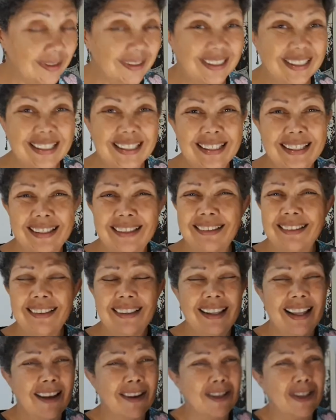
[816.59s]
The
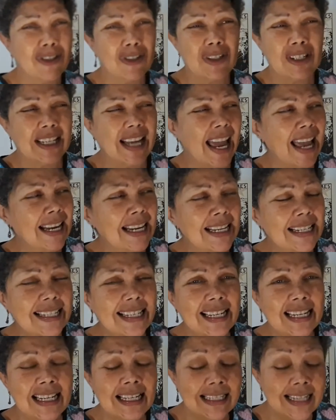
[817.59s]
letters are tiny,
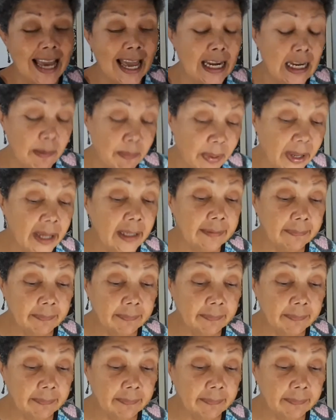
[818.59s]
teeny, tiny, but